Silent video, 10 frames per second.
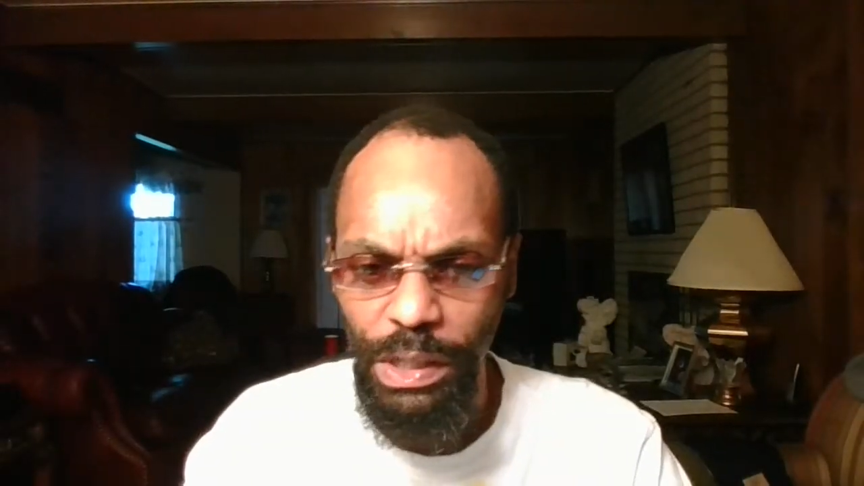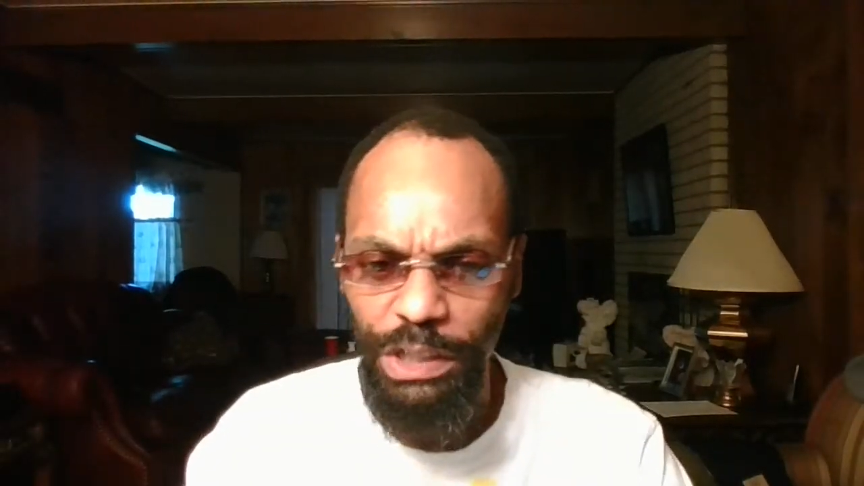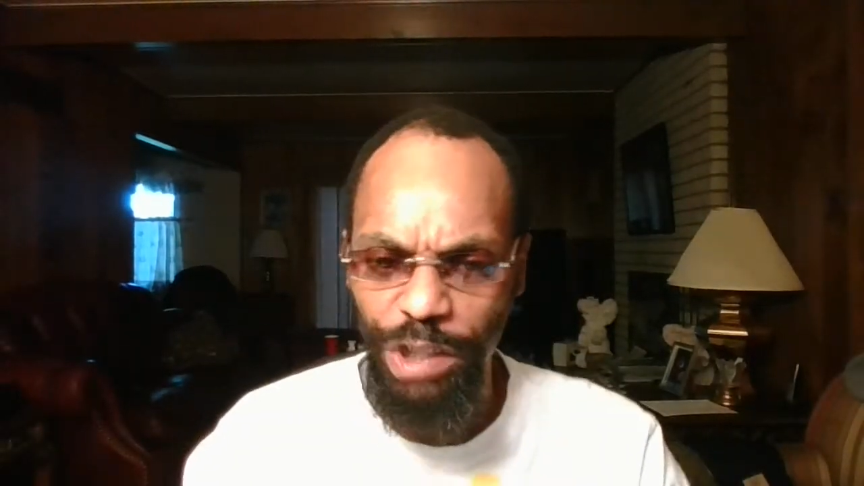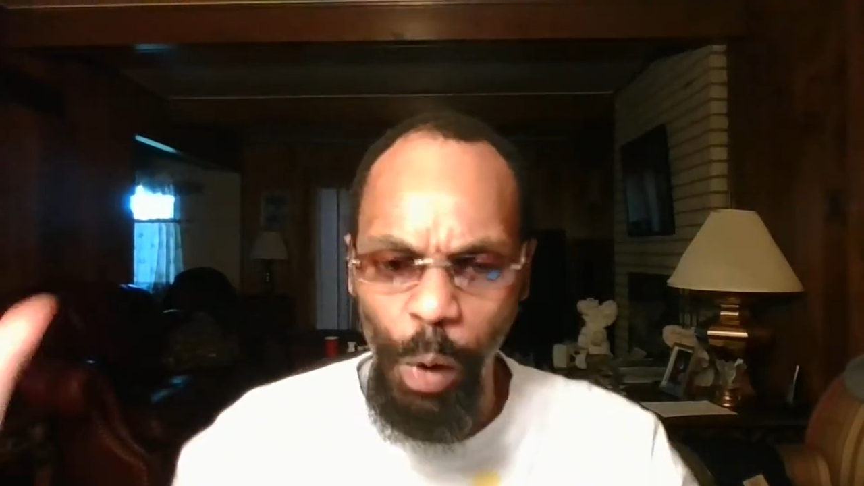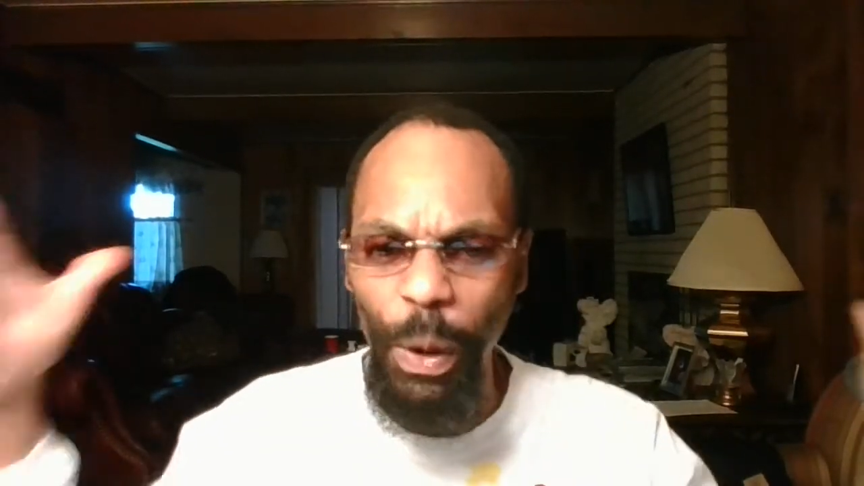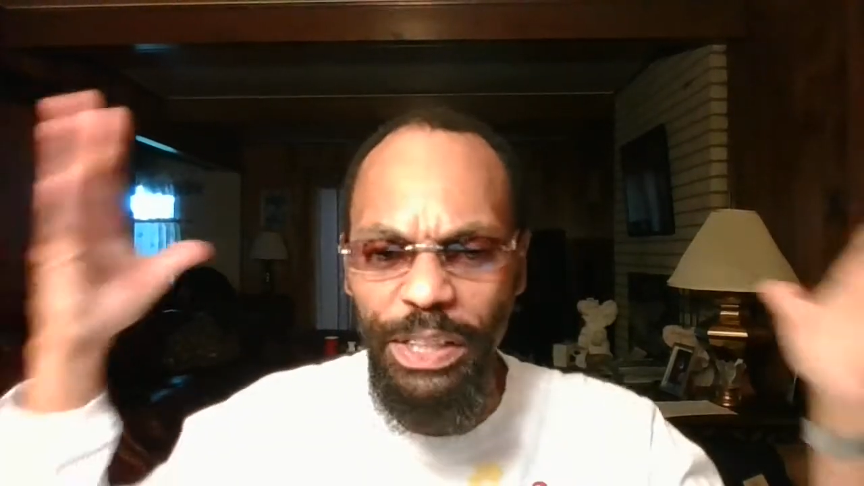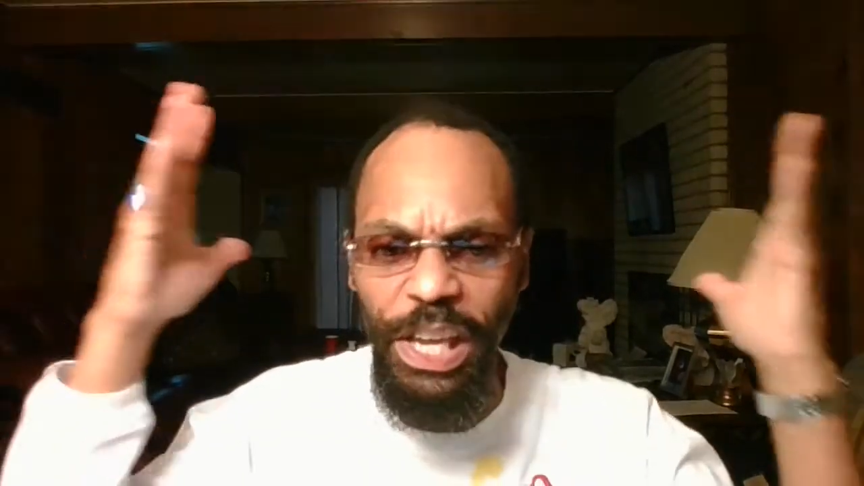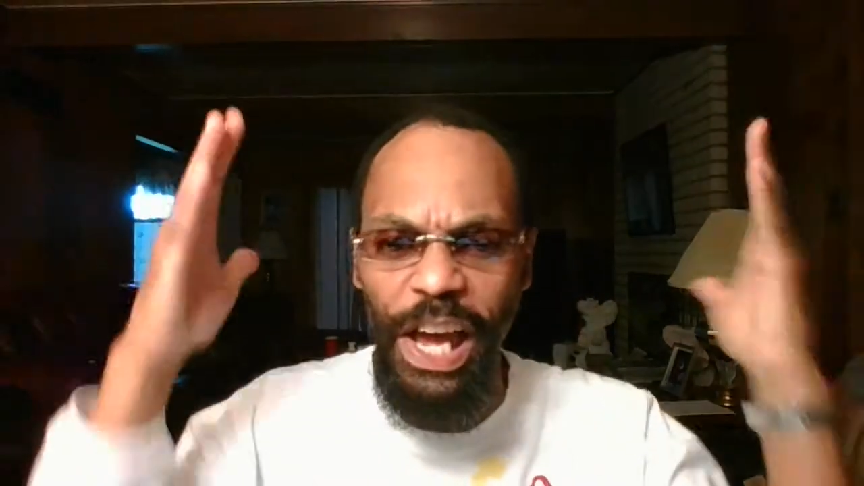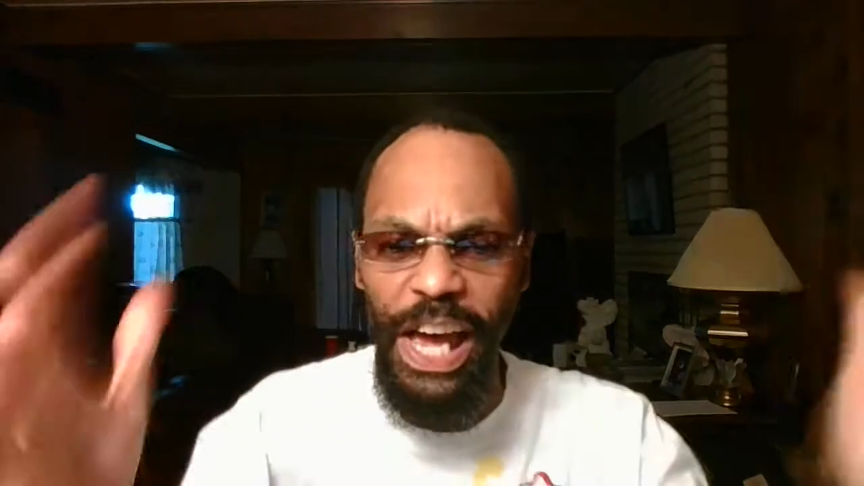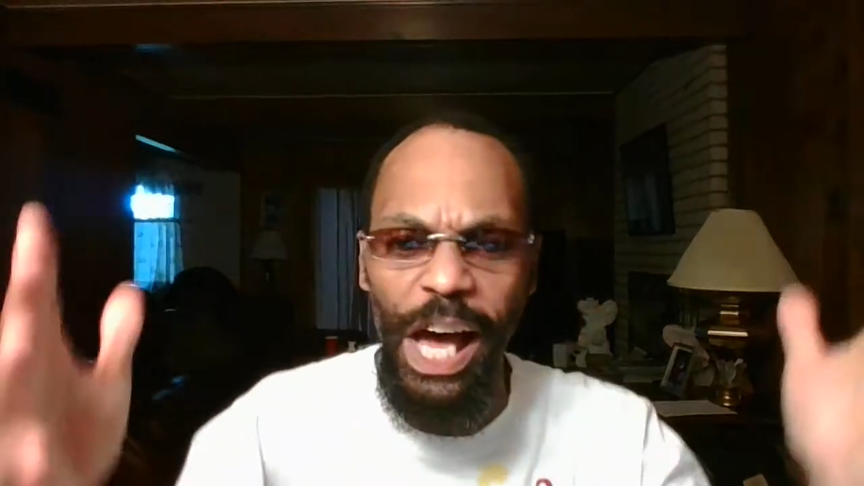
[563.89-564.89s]
So what
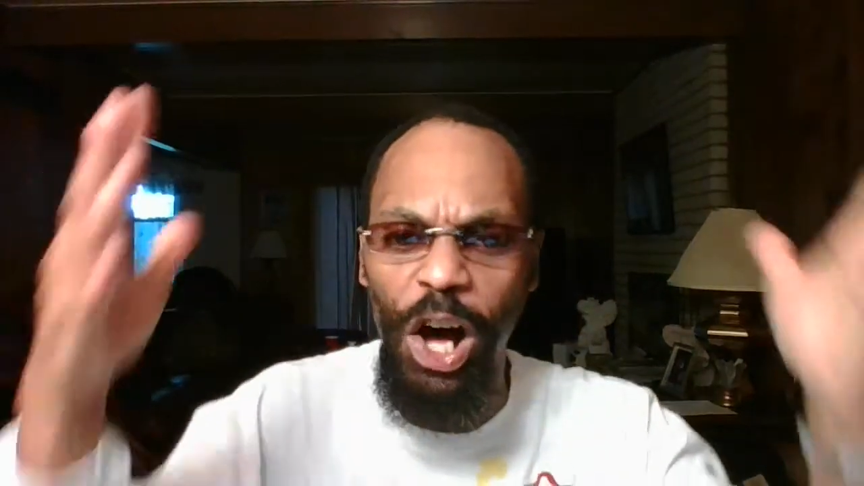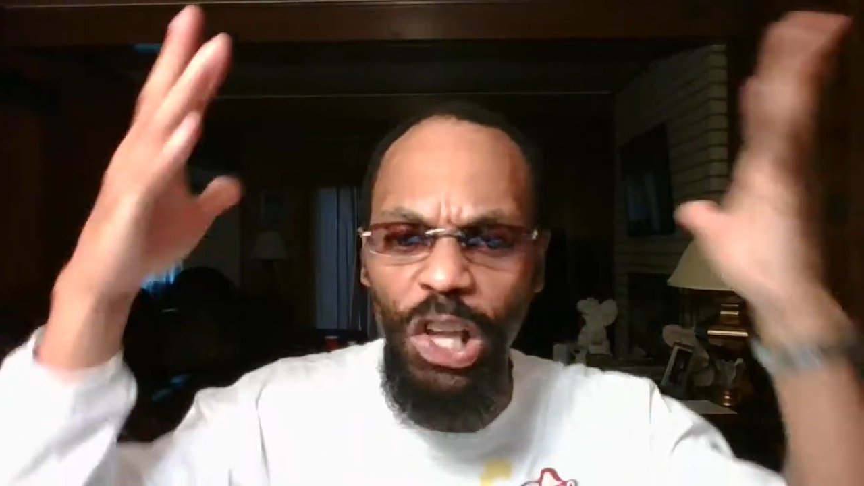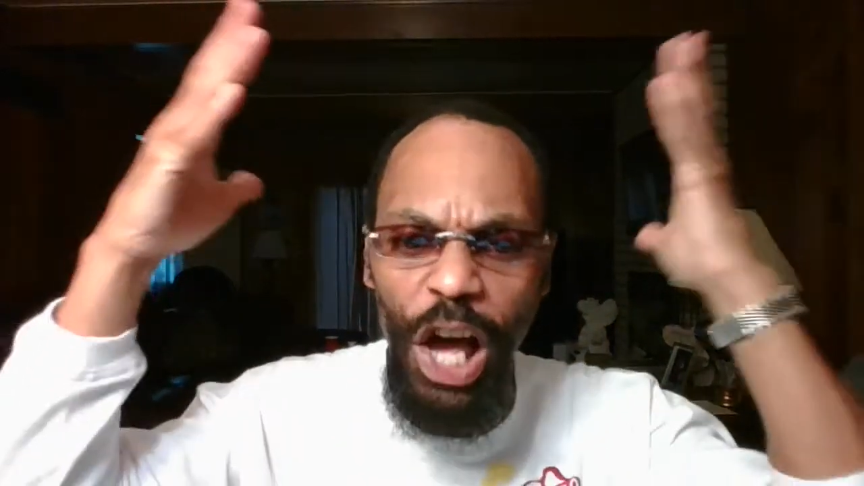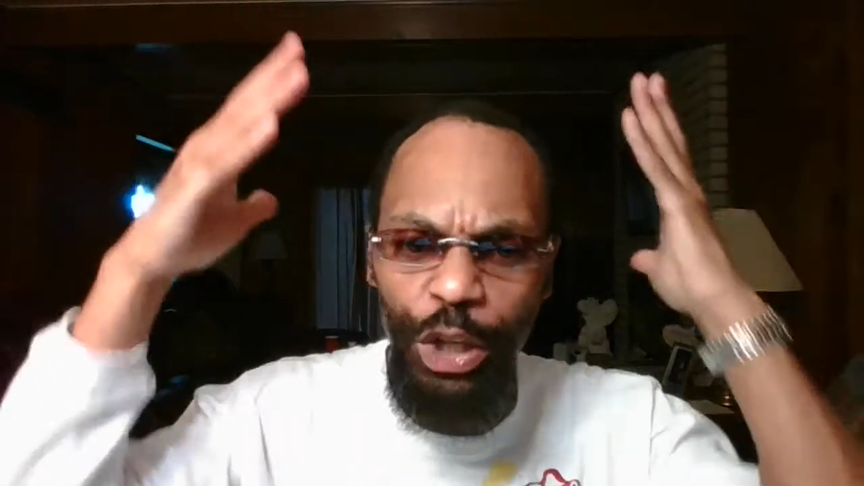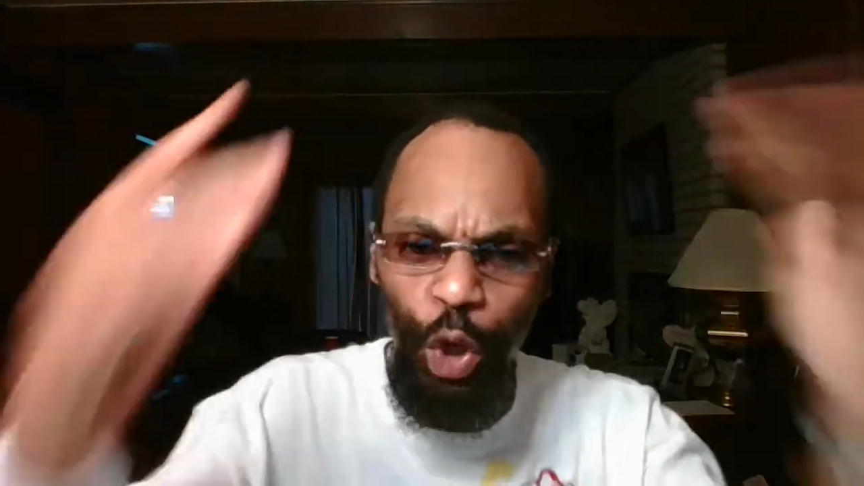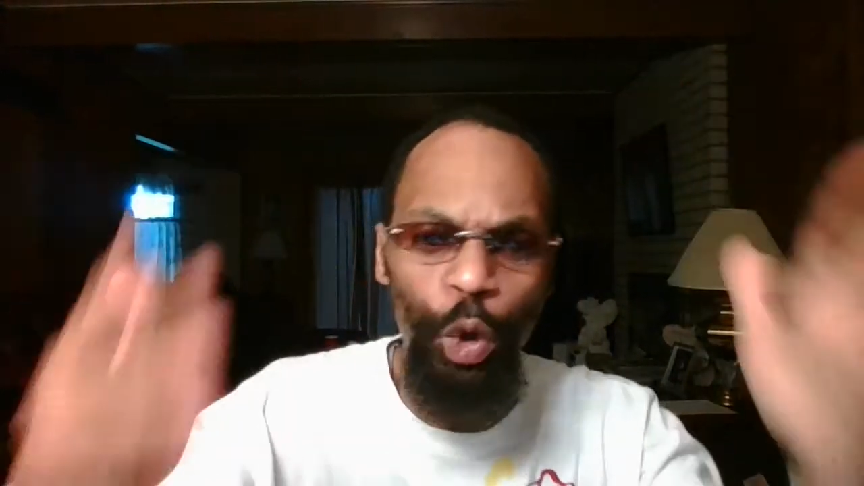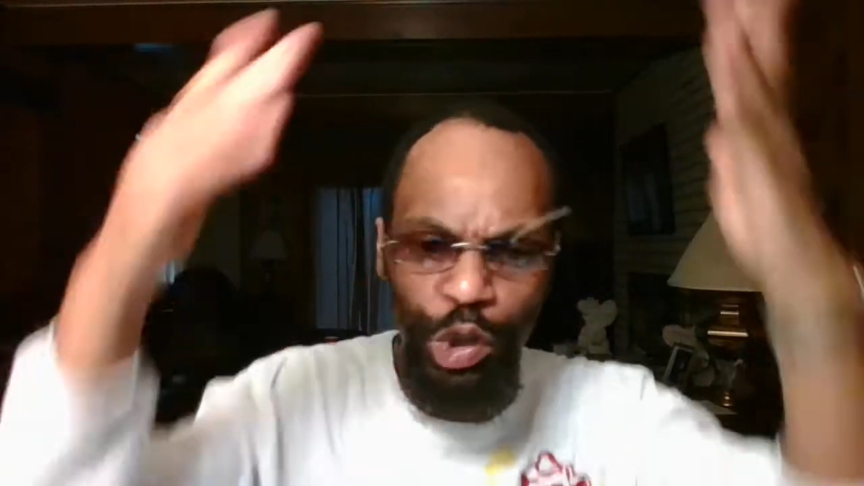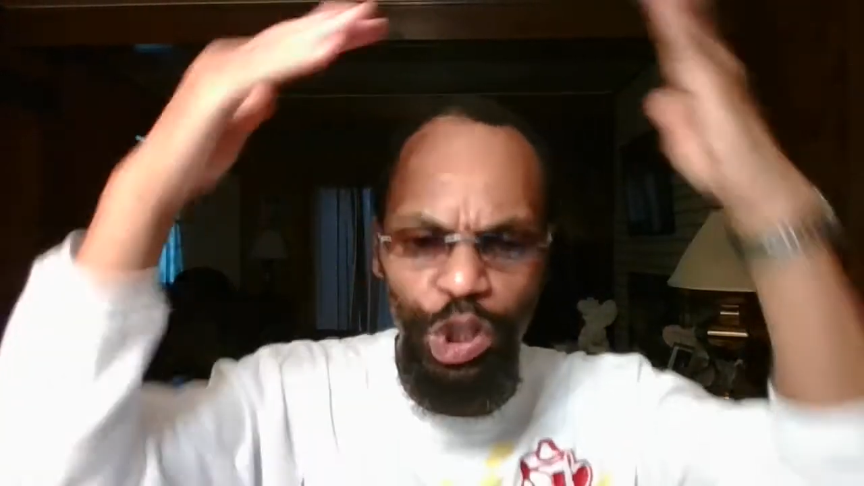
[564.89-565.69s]
the hell are you